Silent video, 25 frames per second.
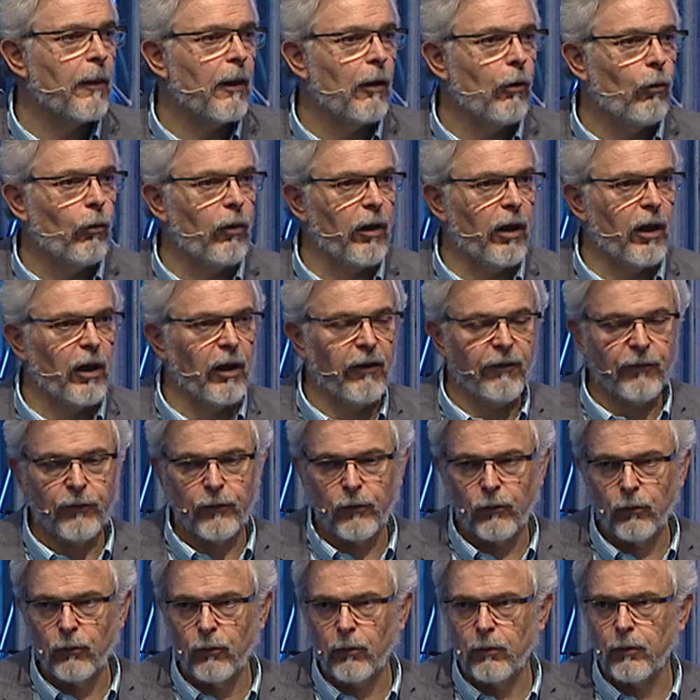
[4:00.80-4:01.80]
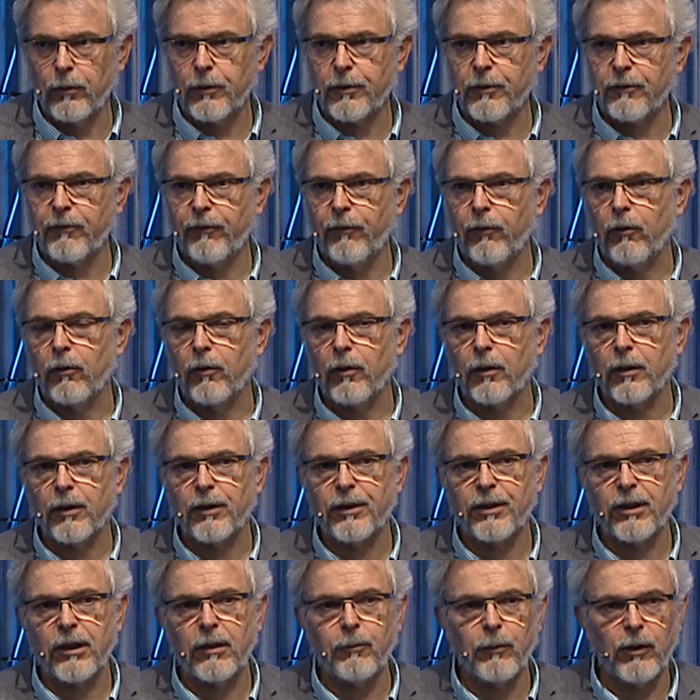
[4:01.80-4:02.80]
we have tools for
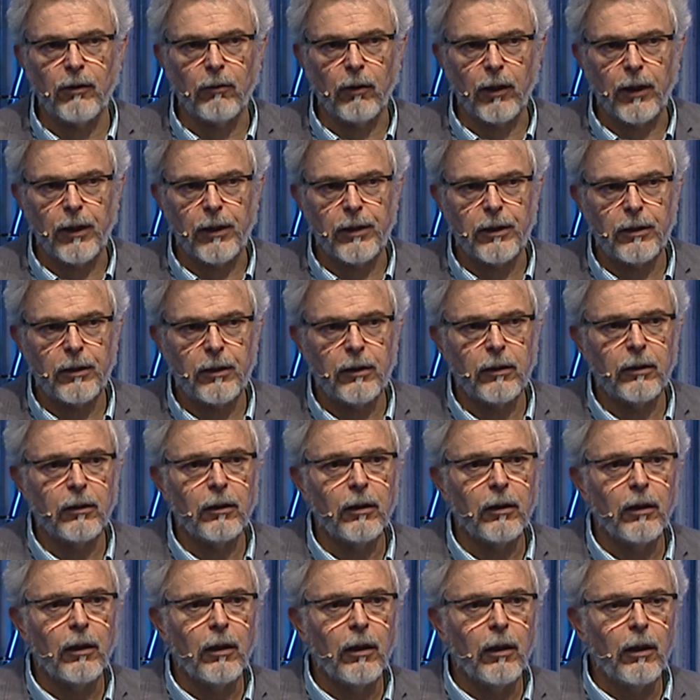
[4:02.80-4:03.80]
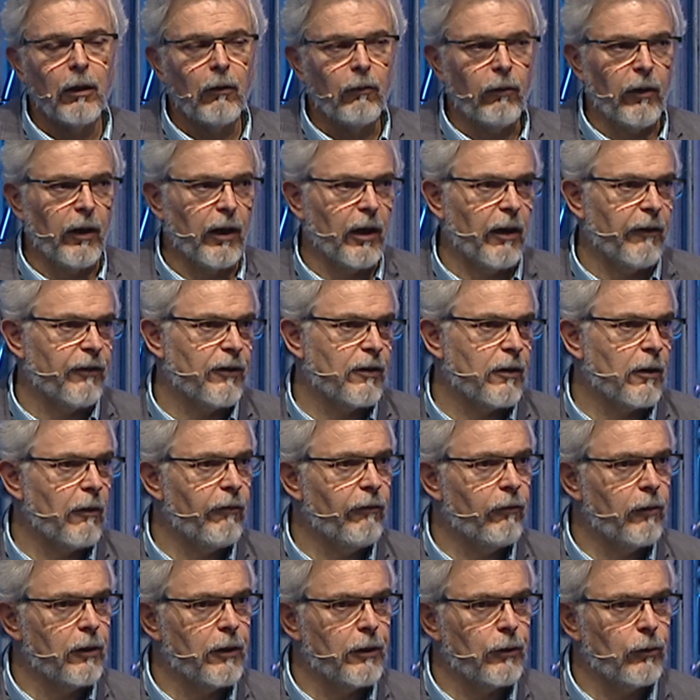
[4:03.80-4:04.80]
simulation, we have
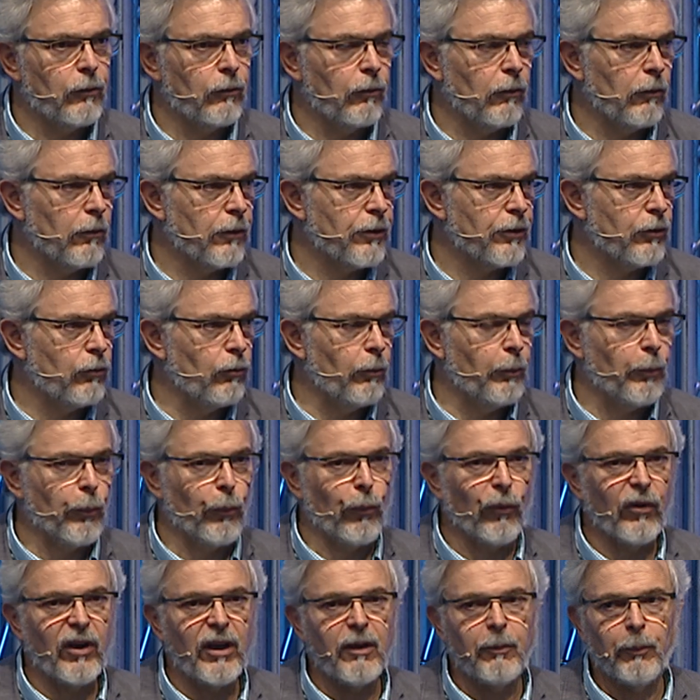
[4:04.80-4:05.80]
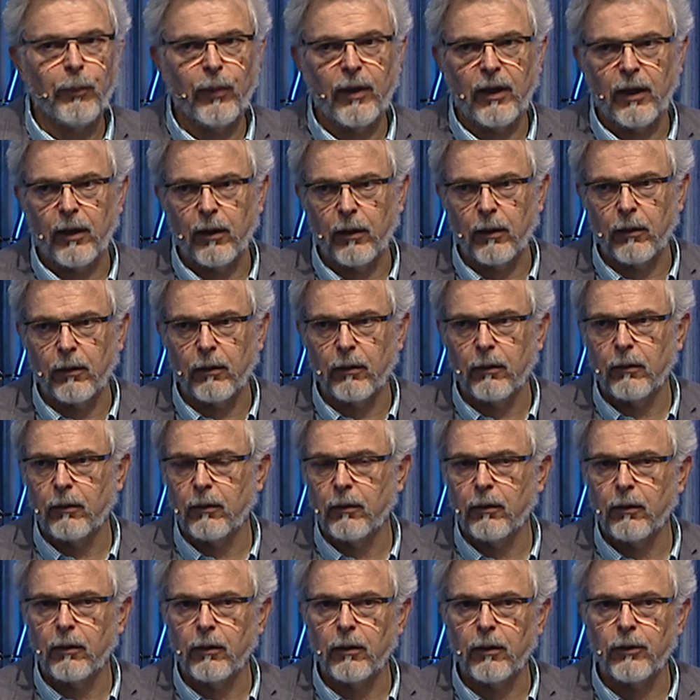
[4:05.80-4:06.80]
software tools to prepare
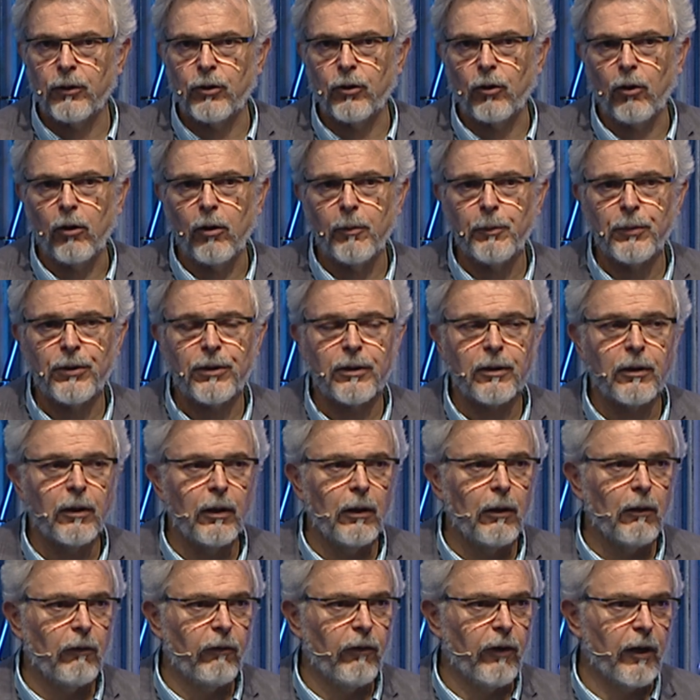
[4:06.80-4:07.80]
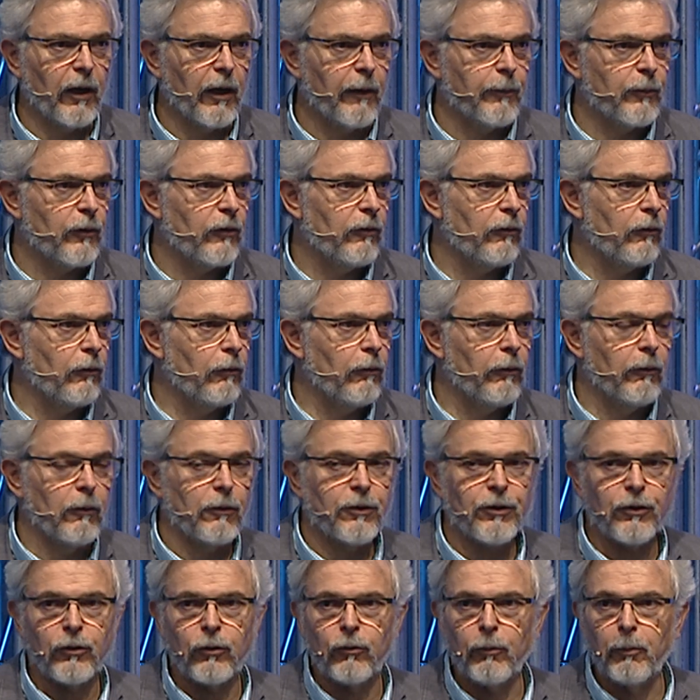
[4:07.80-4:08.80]
jobs, we have
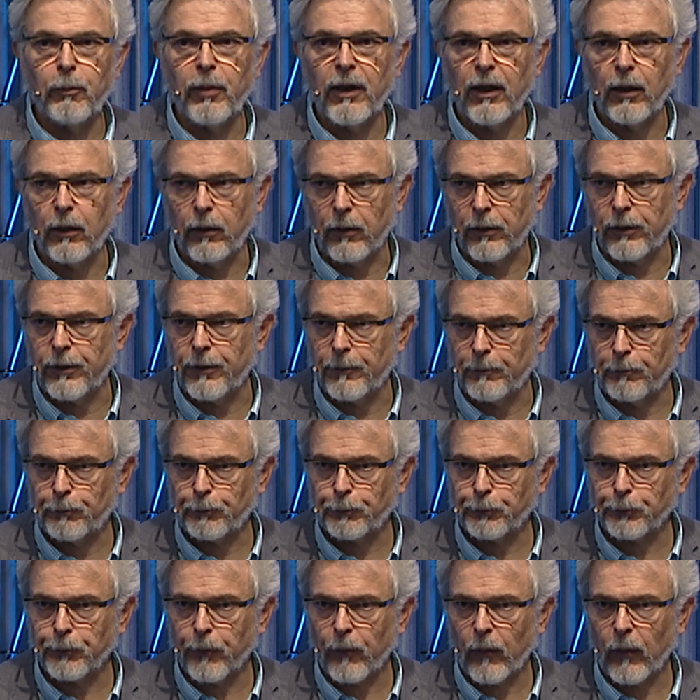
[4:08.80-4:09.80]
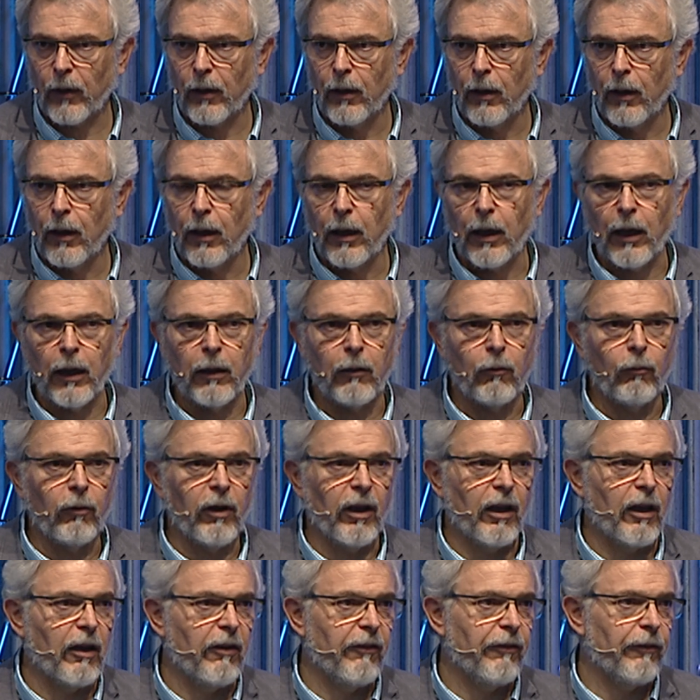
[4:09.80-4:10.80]
tools to build, and we
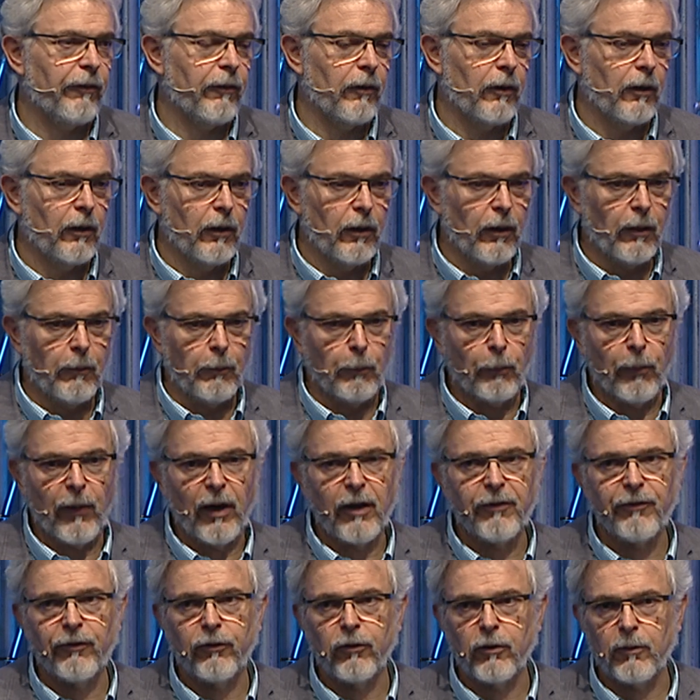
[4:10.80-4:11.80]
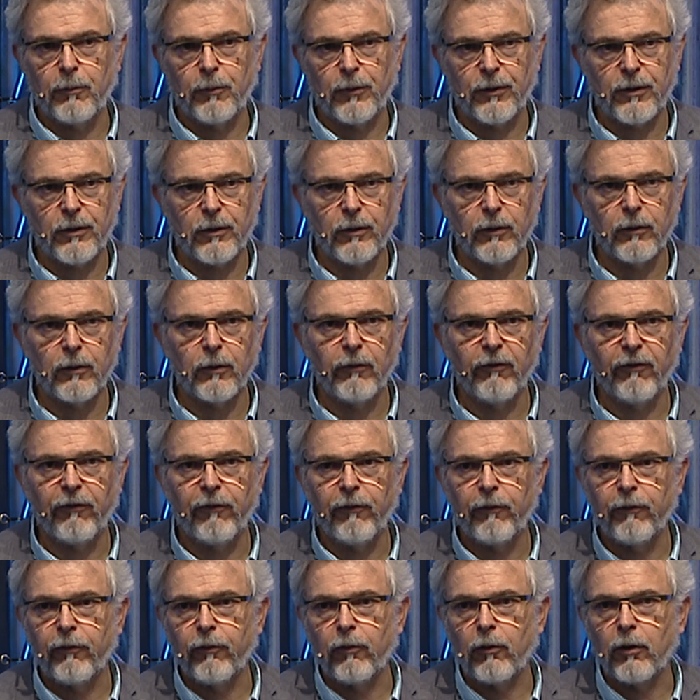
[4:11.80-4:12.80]
have platforms
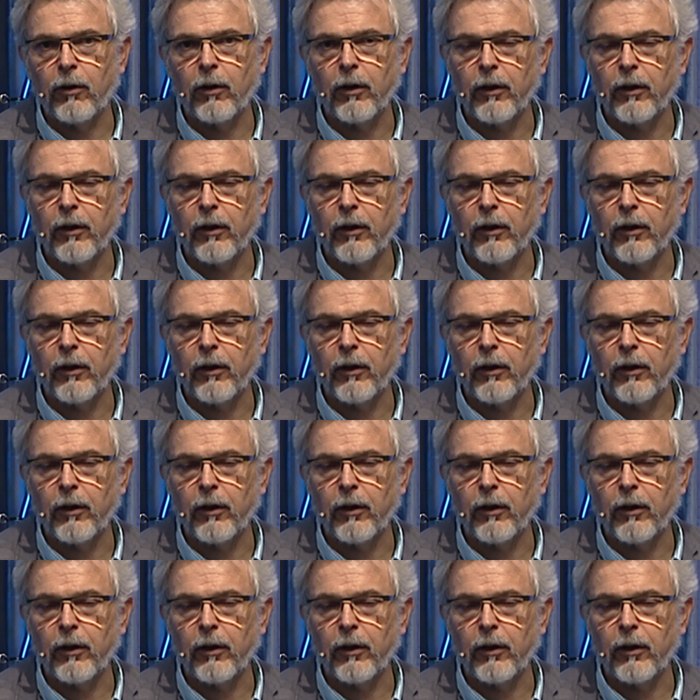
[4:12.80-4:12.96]
for